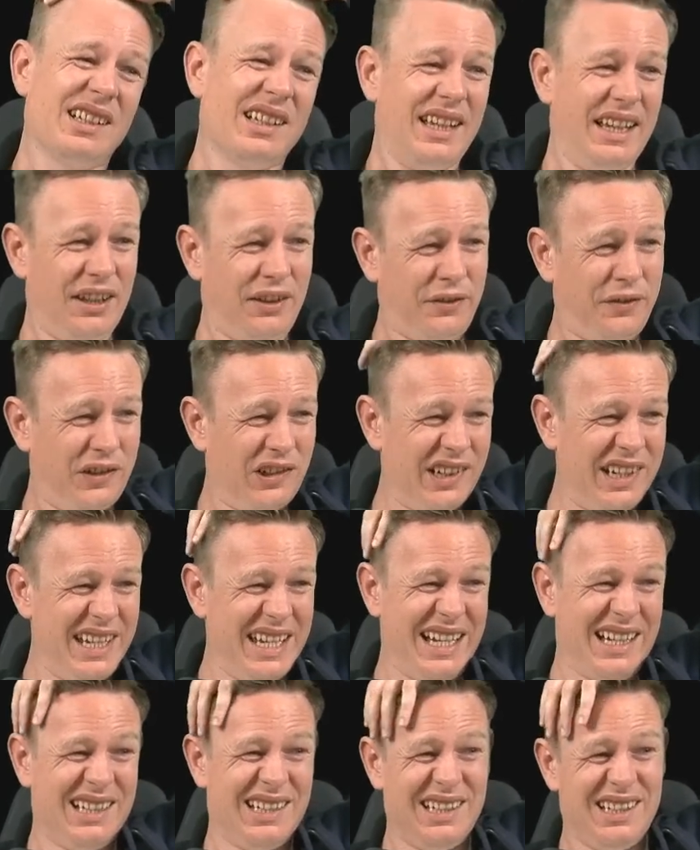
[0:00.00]
As for,
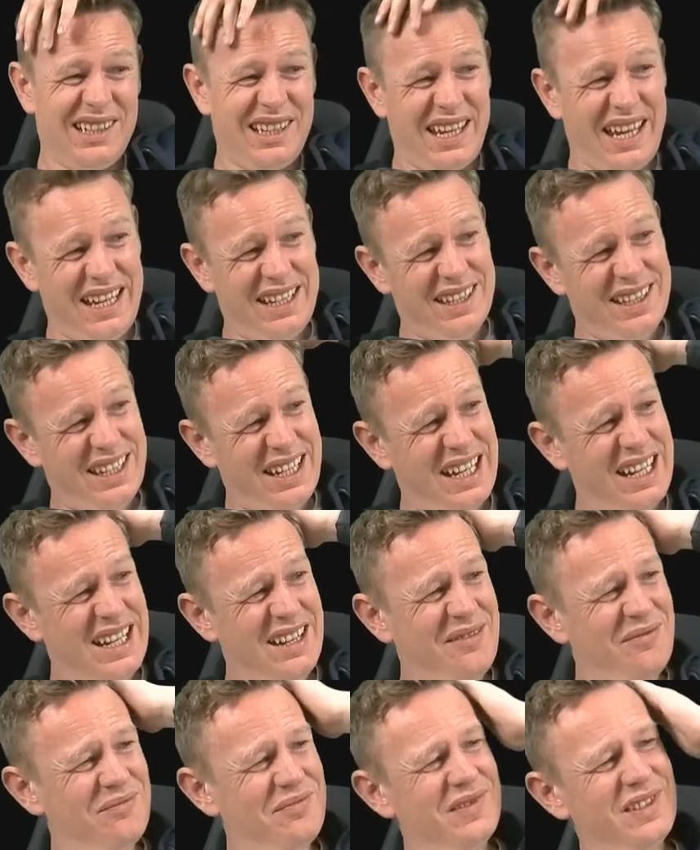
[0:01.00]
yeah,
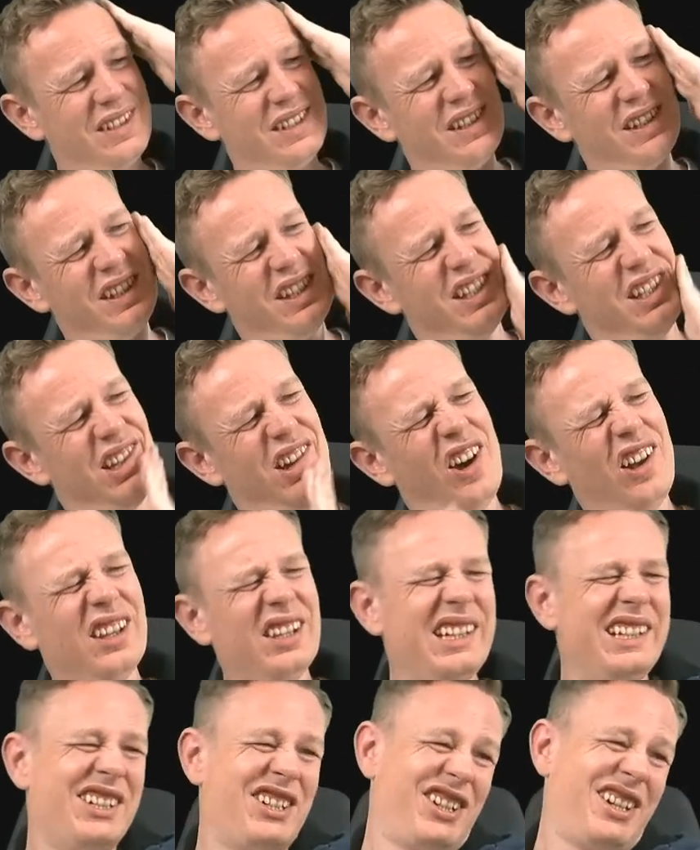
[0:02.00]
endgame
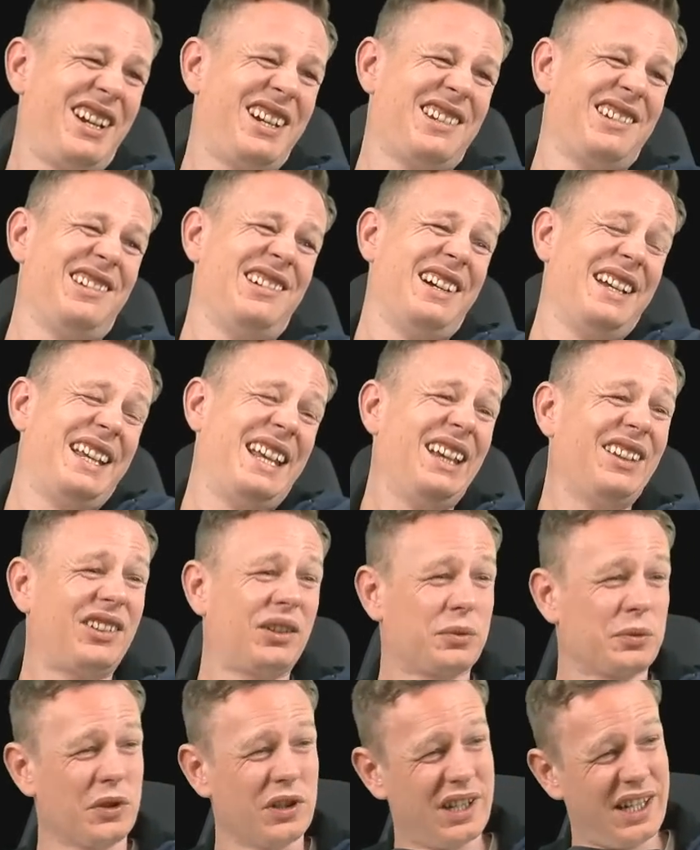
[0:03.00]
knowledge, I don't know, I
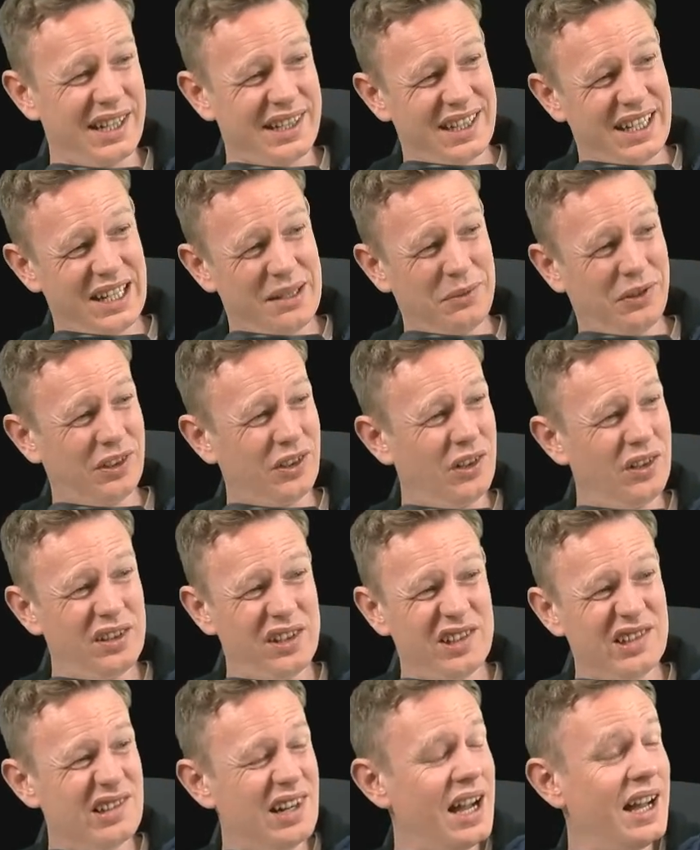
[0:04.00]
guess rook endgames.
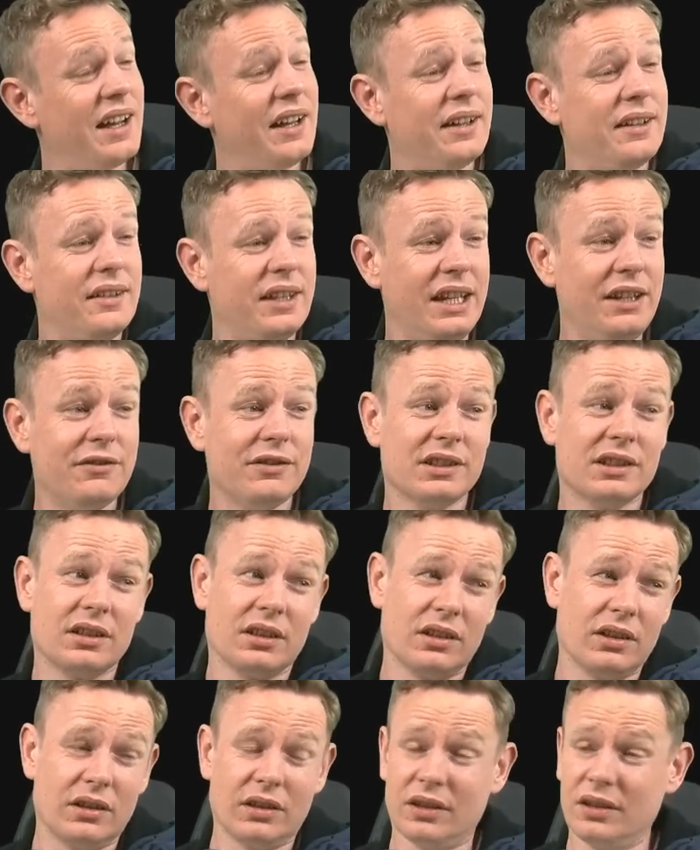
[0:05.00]
Although,
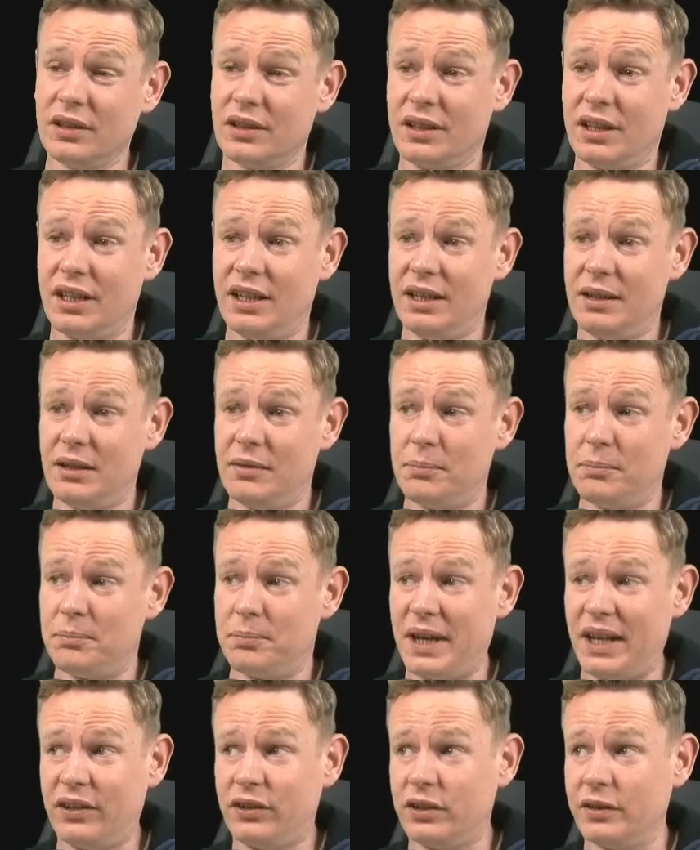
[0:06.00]
even the
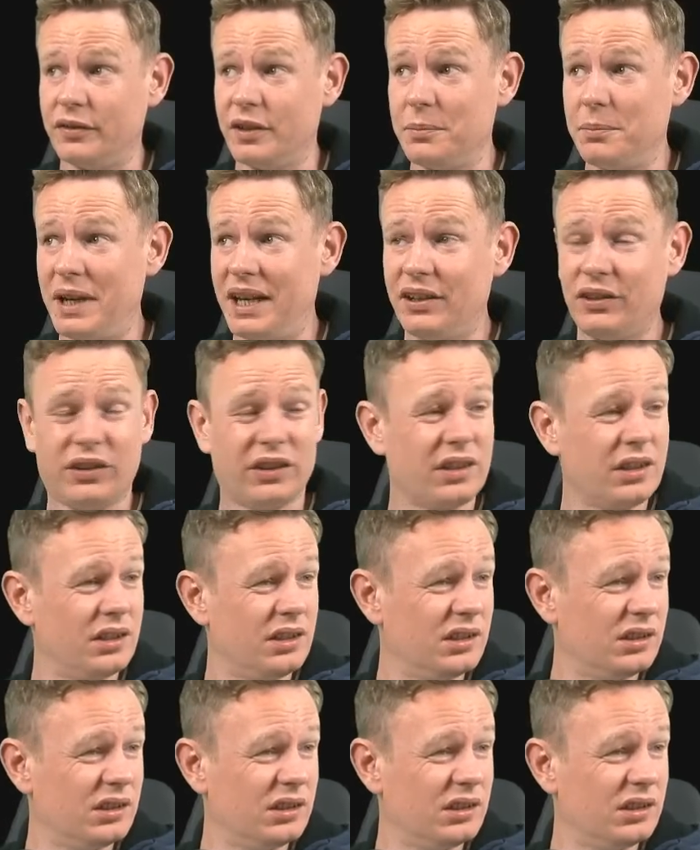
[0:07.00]
best of the best,